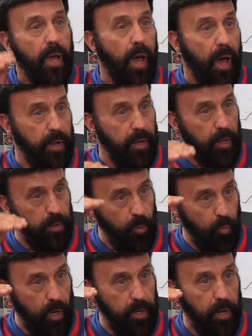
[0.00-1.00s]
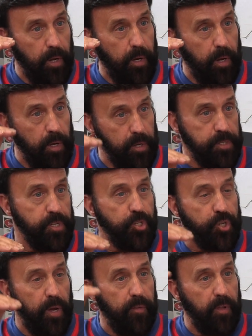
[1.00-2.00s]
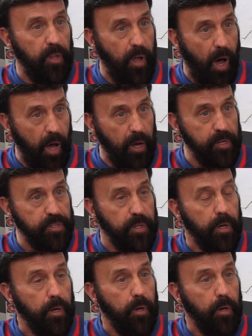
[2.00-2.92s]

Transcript: and the one that is achieving the highest